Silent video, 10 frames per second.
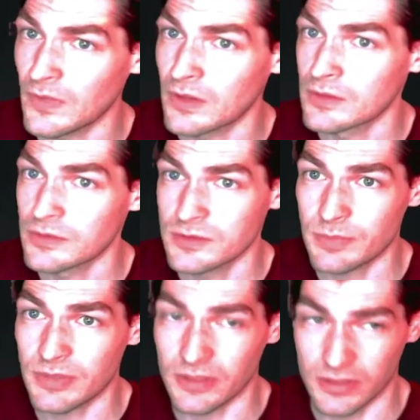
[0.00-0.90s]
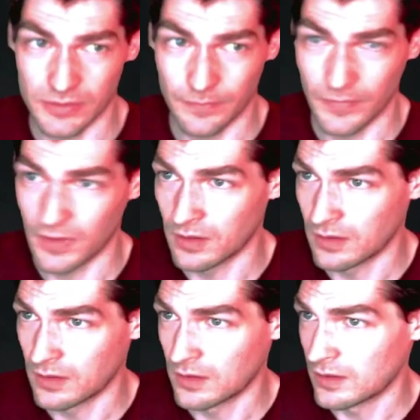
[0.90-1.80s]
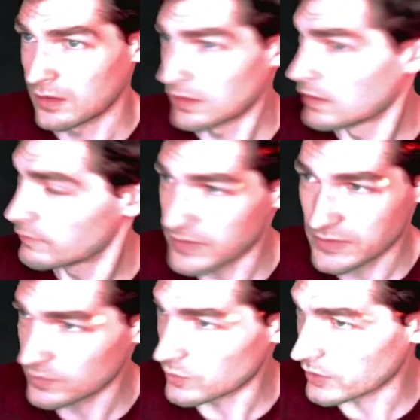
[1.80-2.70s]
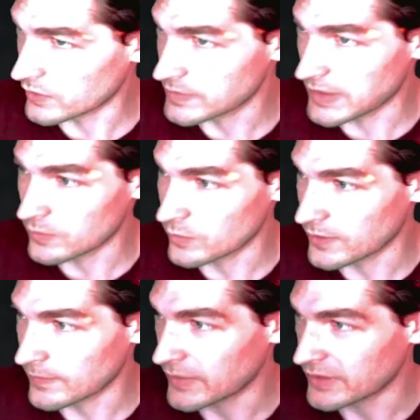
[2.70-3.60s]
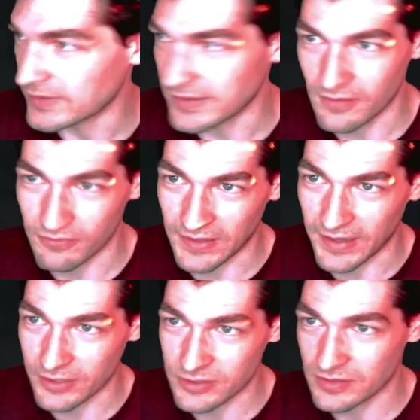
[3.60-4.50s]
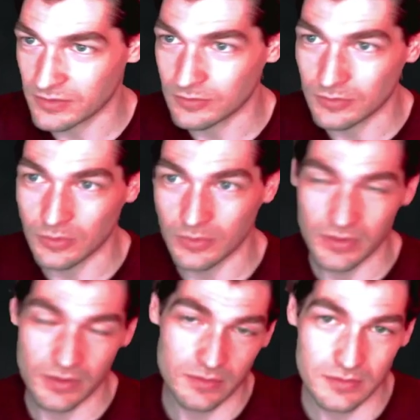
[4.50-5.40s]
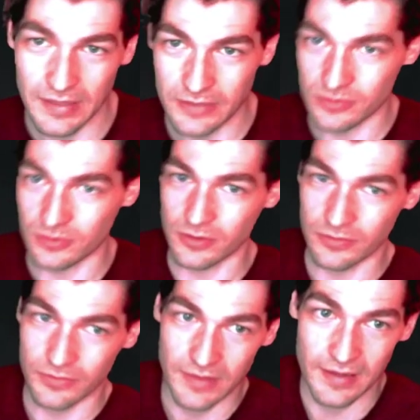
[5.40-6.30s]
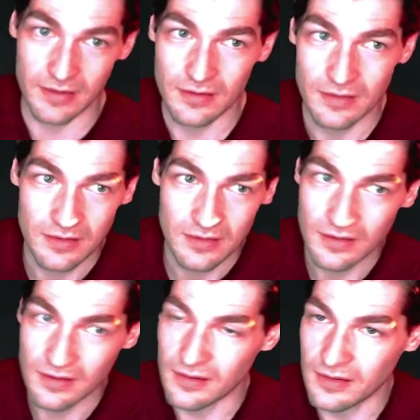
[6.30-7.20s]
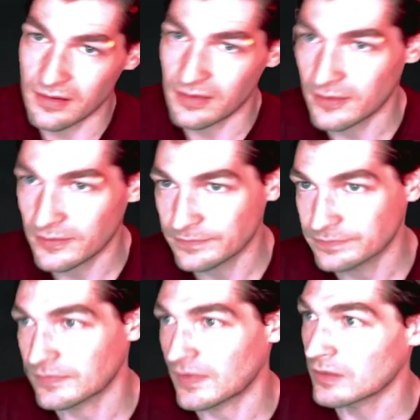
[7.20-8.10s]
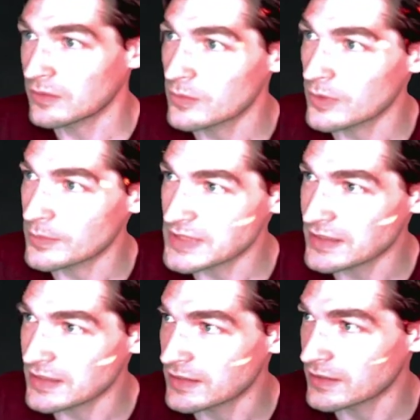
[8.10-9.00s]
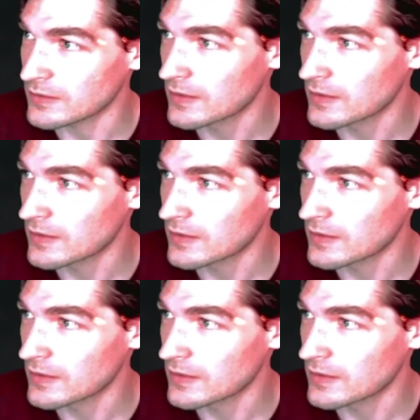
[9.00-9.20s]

Super good. Love me some World Spine Worm, but you need the Flash or the Natural Order for that. I don't know what I'm taking here.